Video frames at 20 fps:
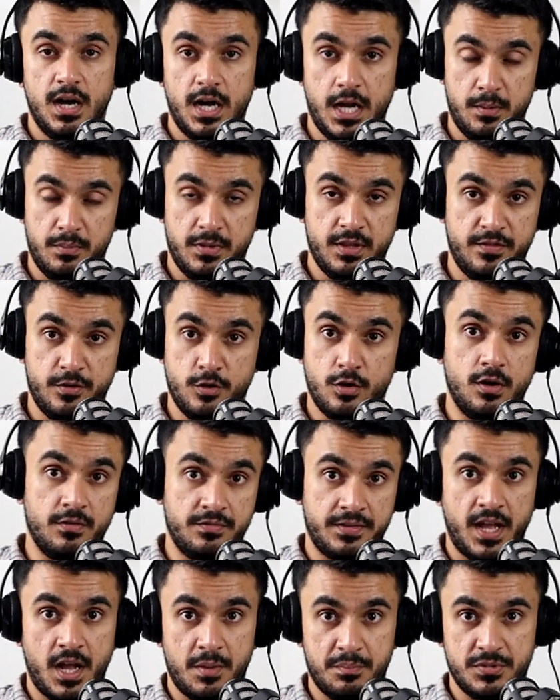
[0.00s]
I am living
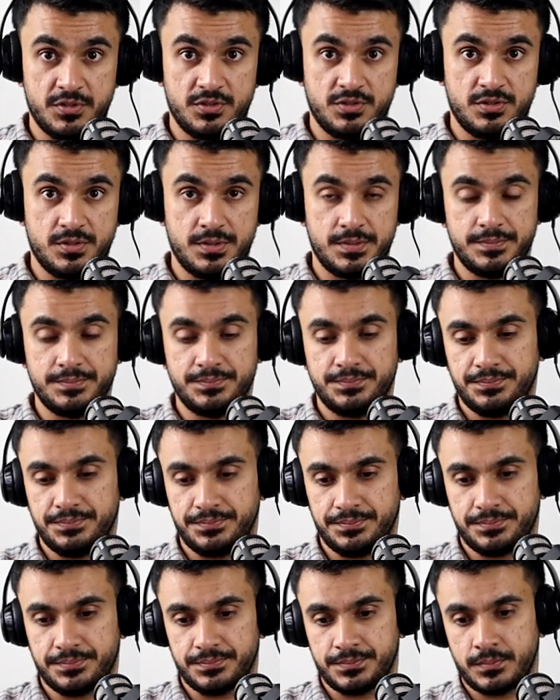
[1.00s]
off campus.
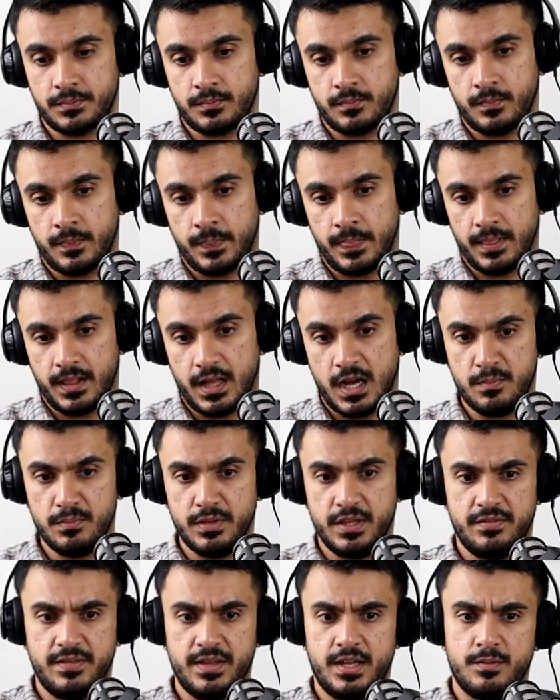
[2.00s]

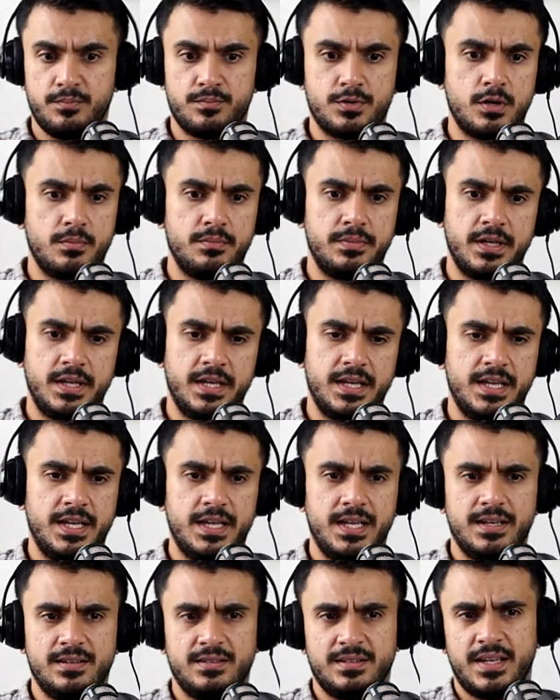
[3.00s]
I'm living
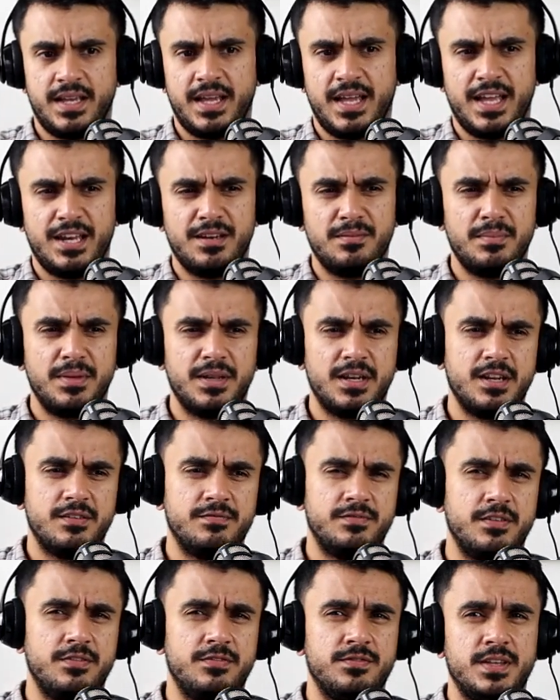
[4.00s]
probably 10
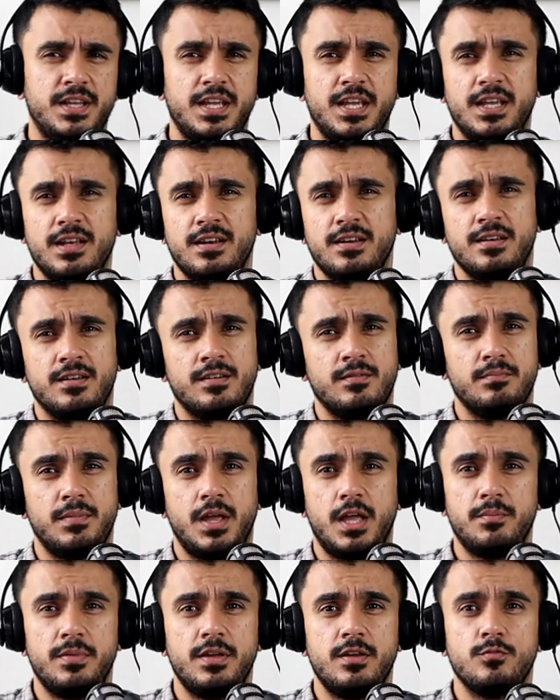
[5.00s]
minute, 15
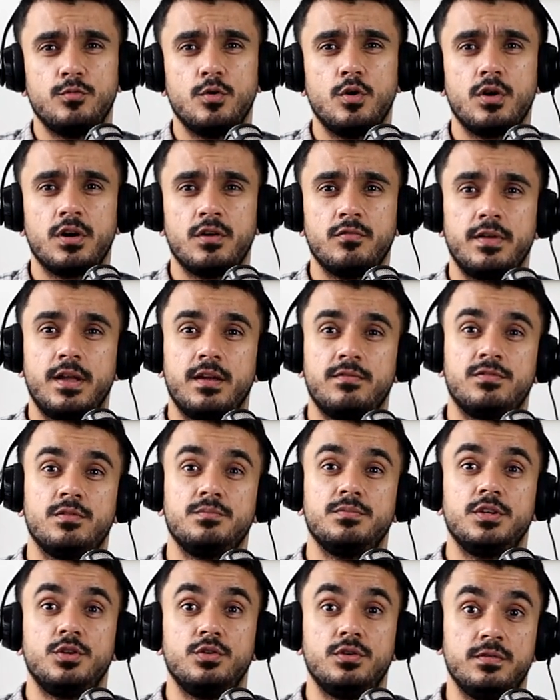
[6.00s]
maybe walk away
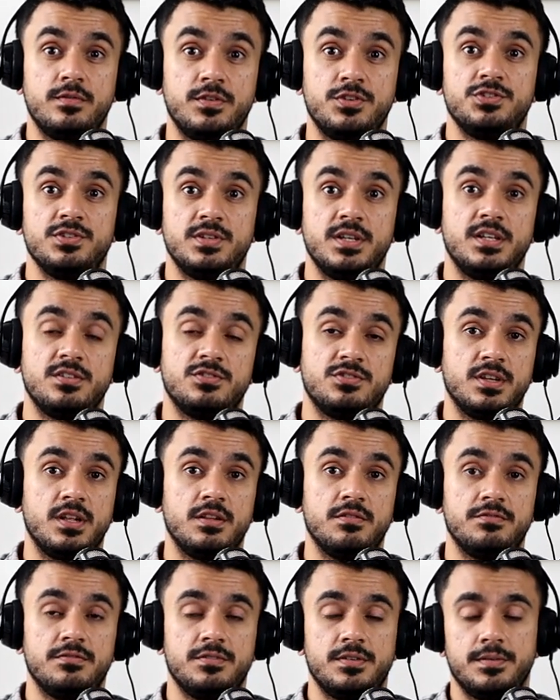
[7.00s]
from the university
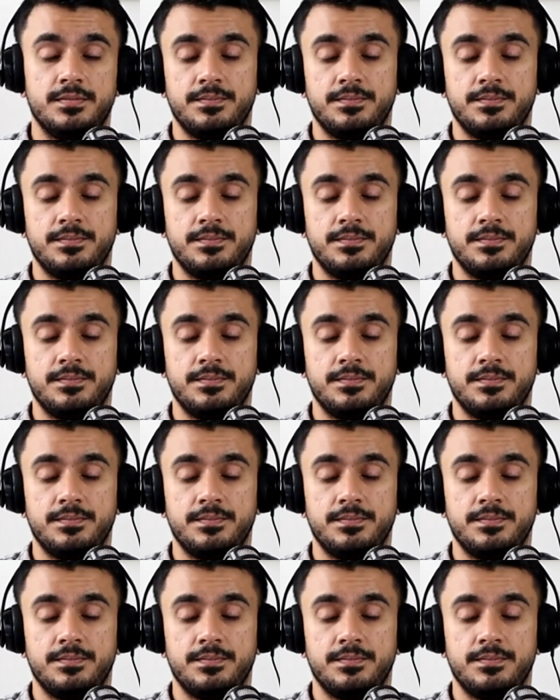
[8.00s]
itself.